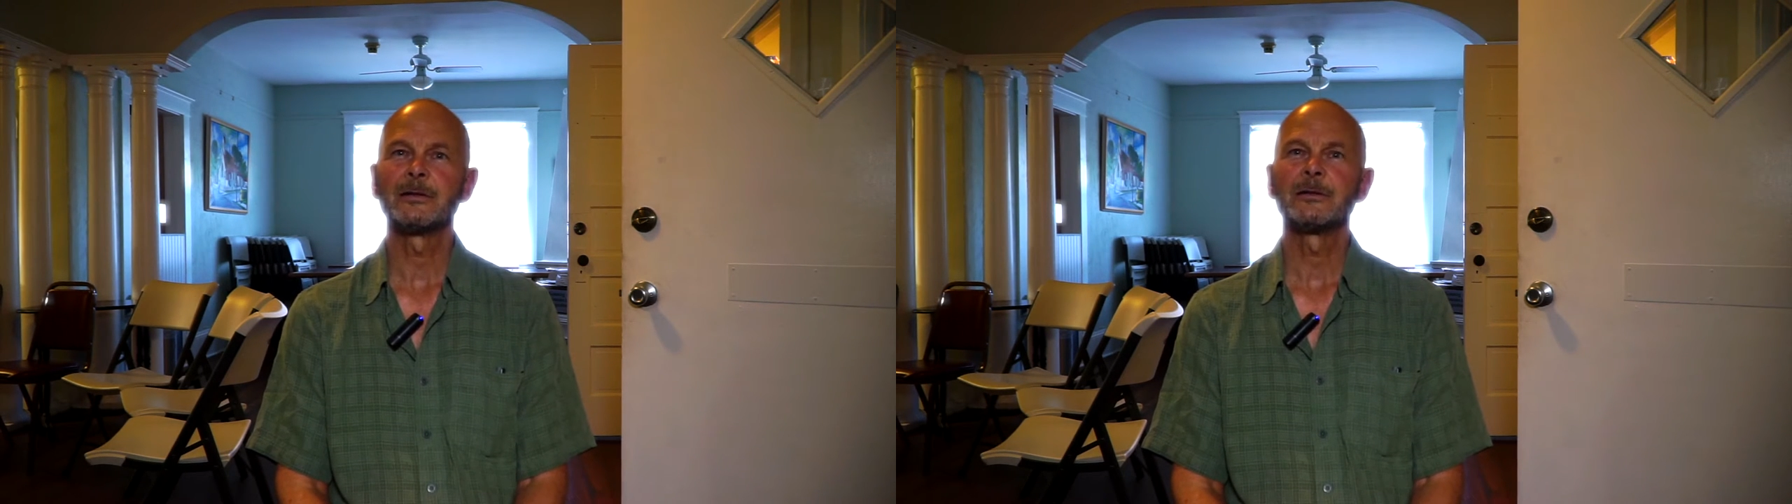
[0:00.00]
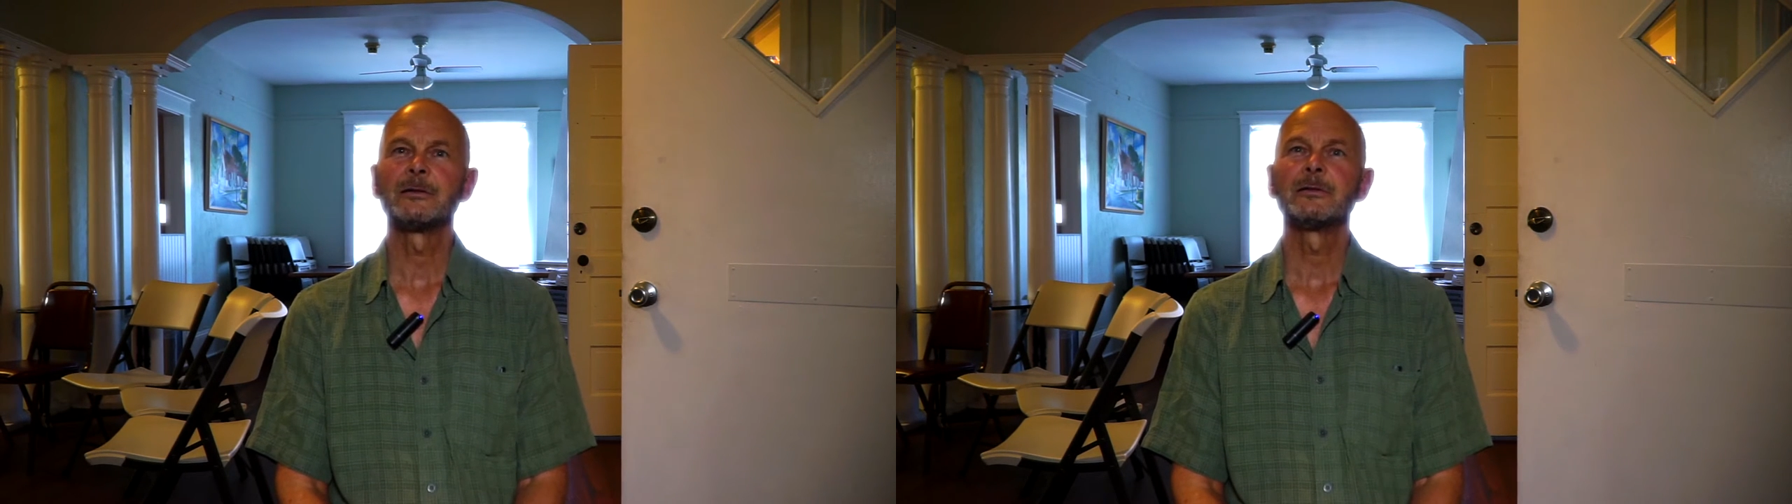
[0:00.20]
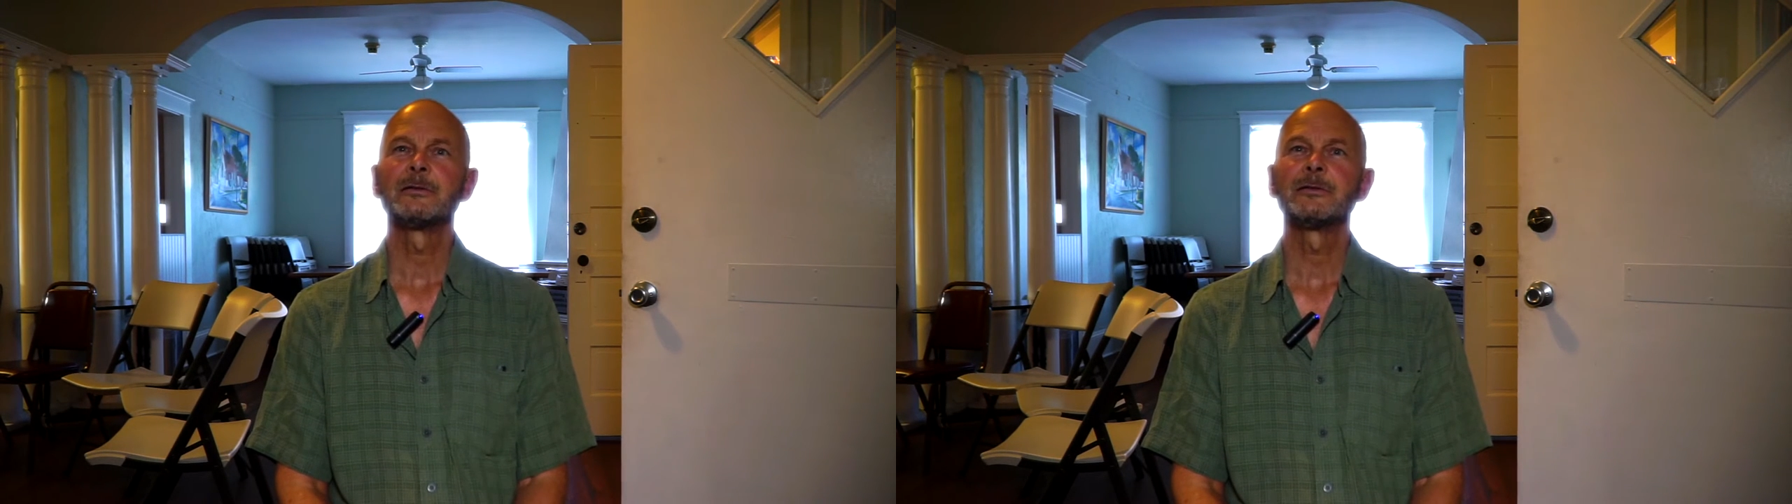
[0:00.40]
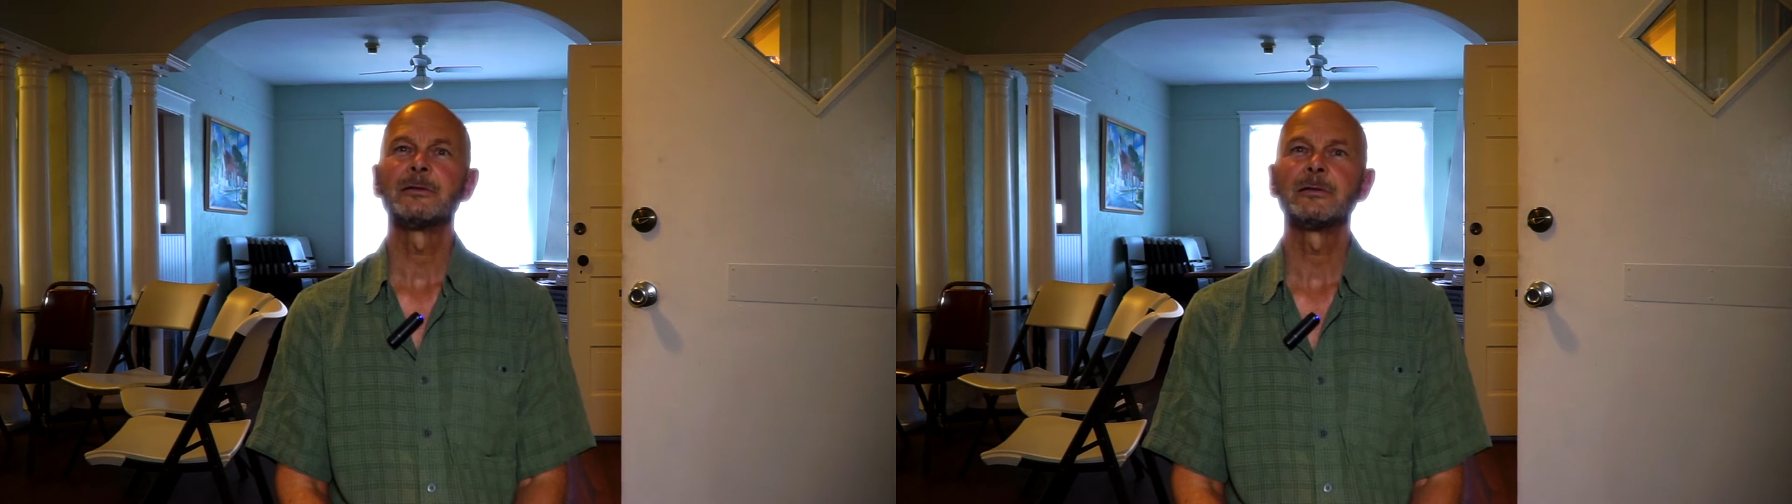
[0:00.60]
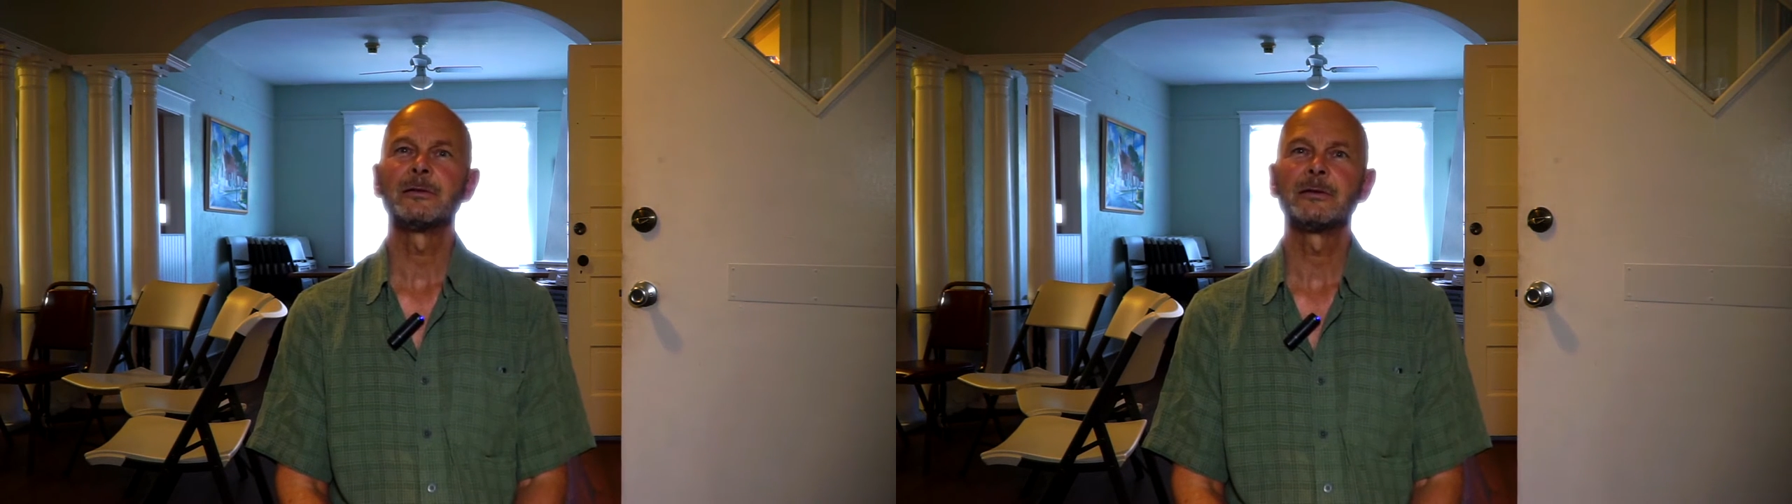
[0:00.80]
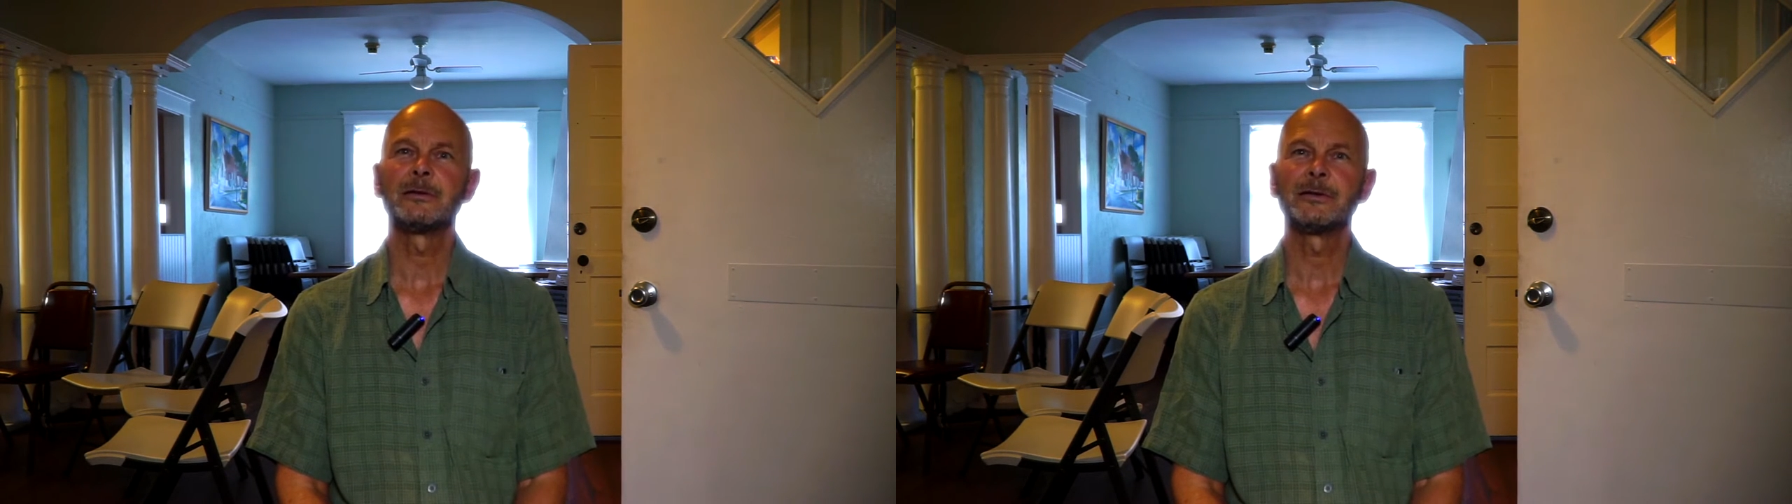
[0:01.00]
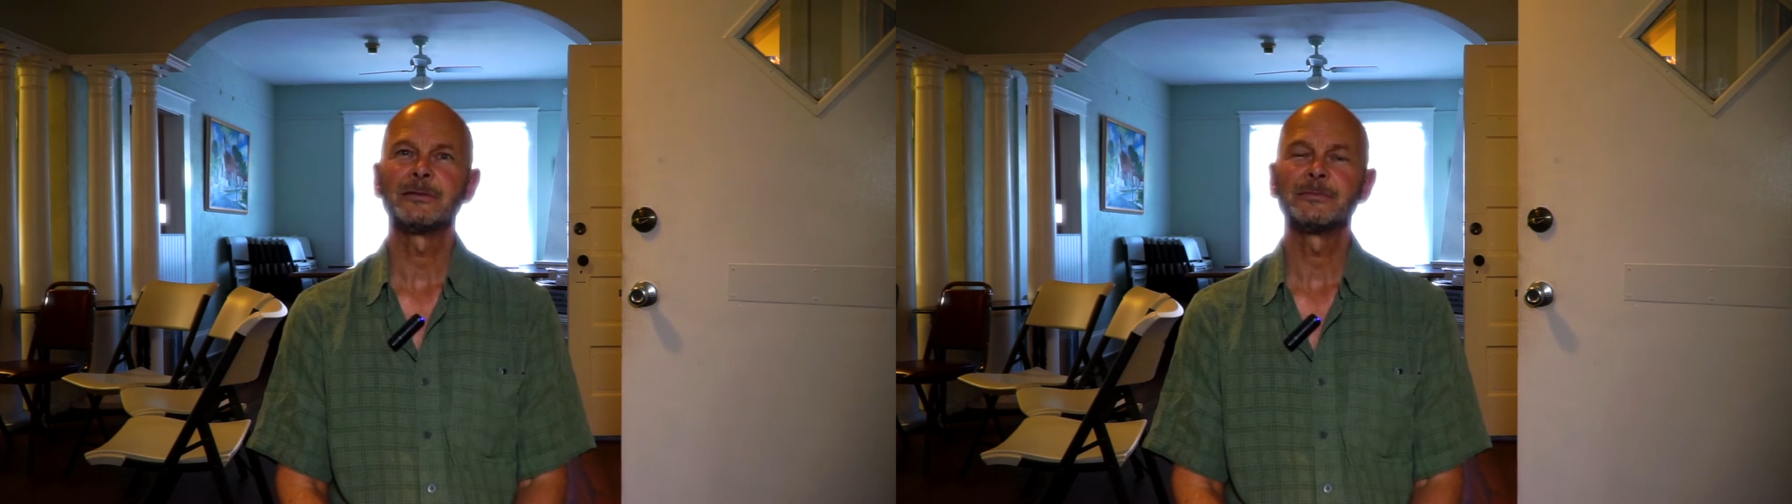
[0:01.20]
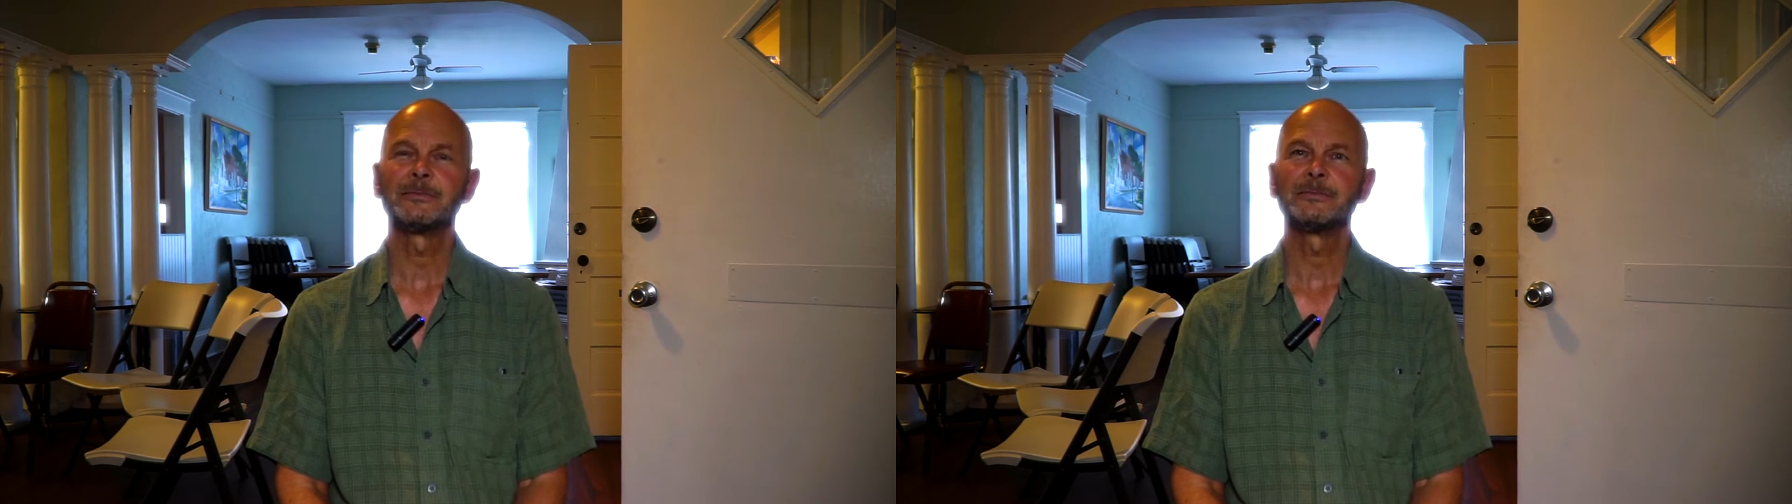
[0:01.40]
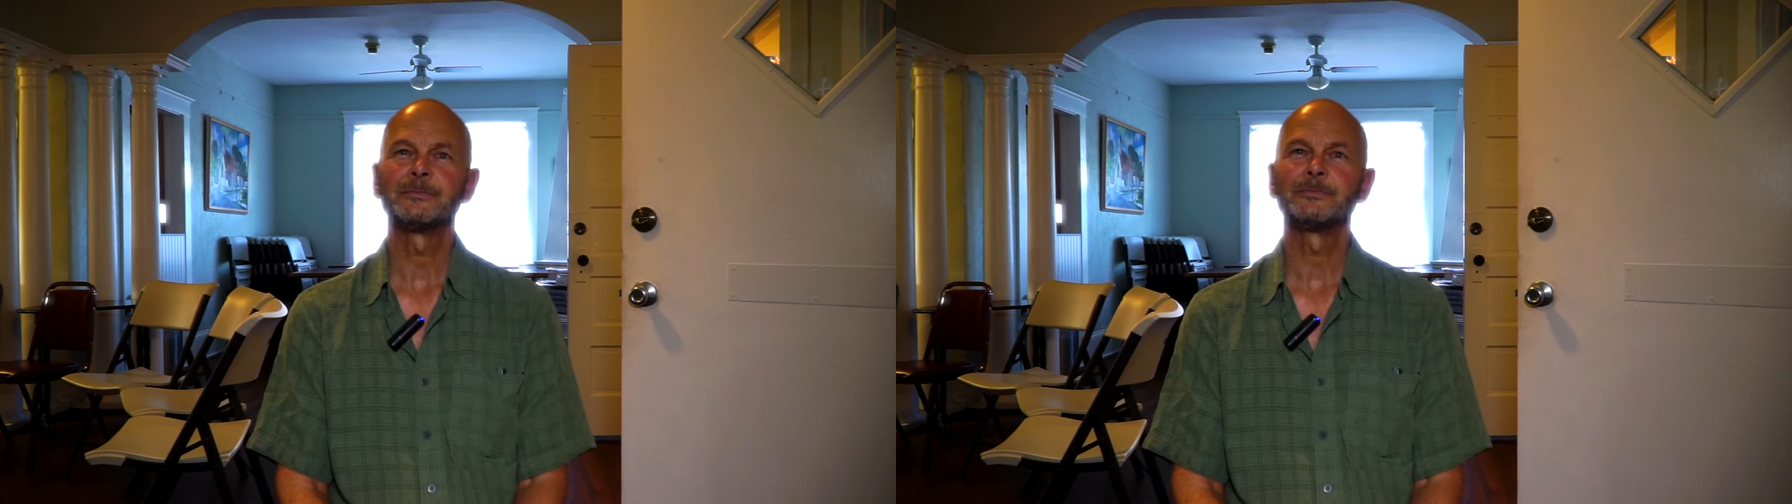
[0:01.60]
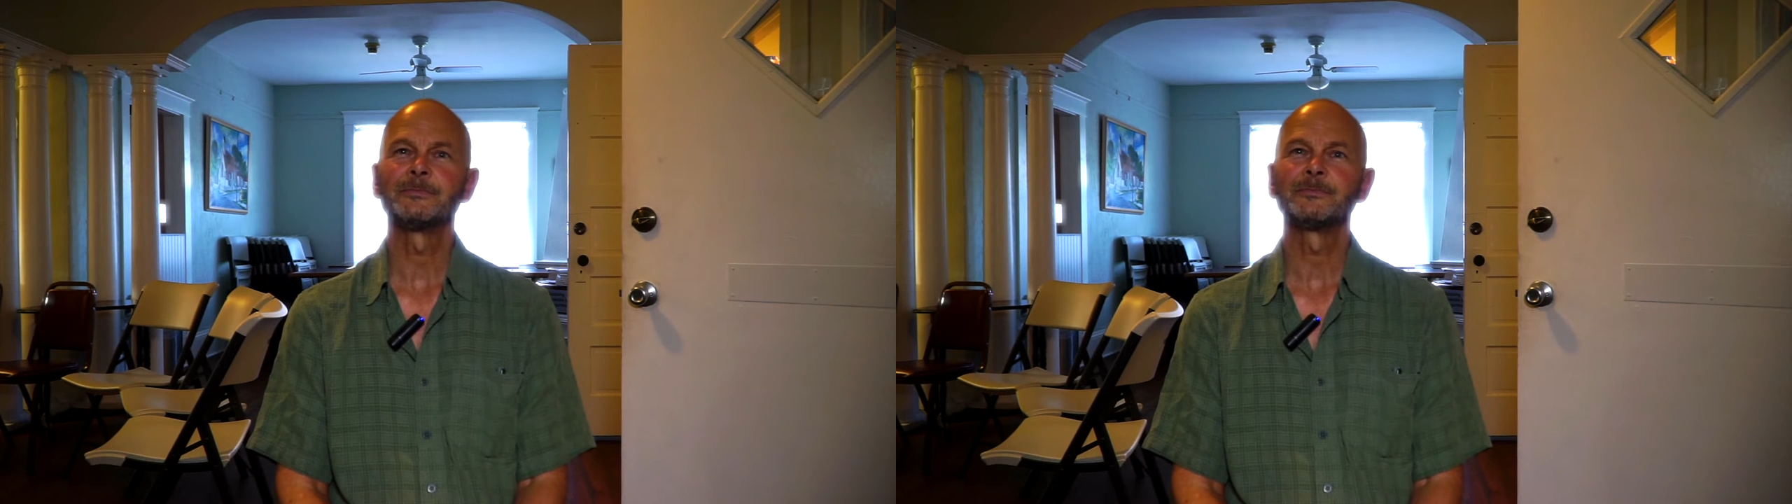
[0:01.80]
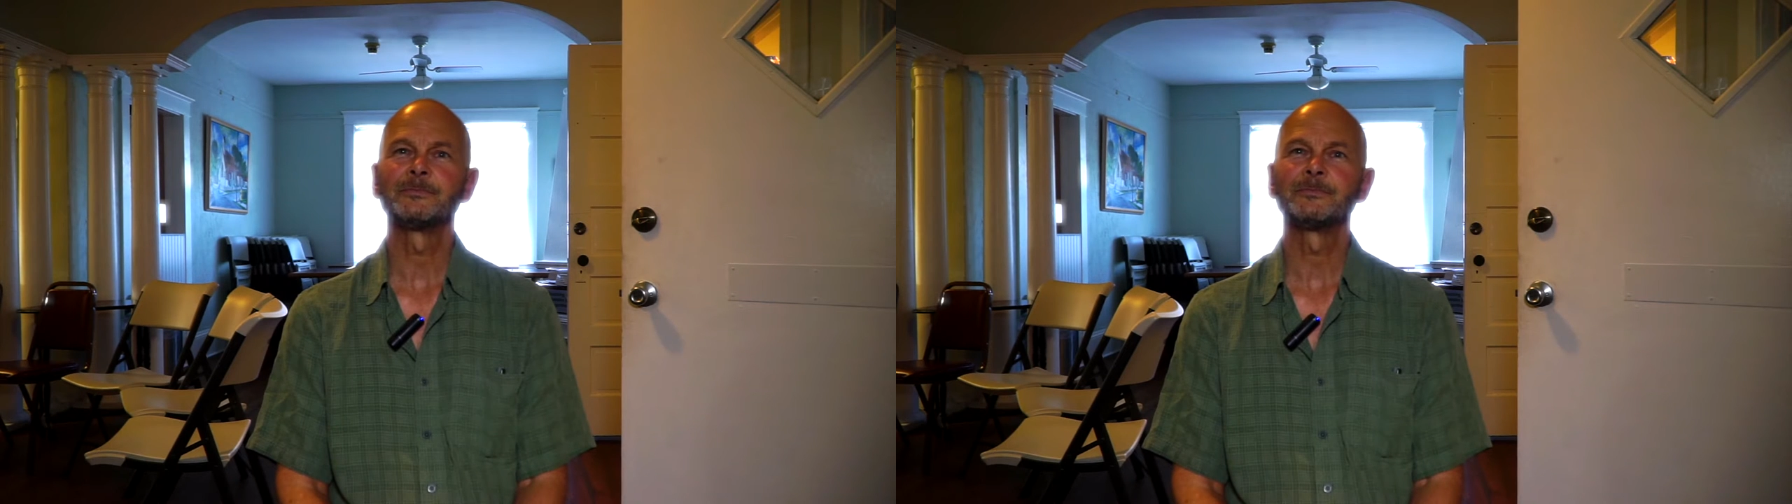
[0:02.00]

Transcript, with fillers: What kind of transformation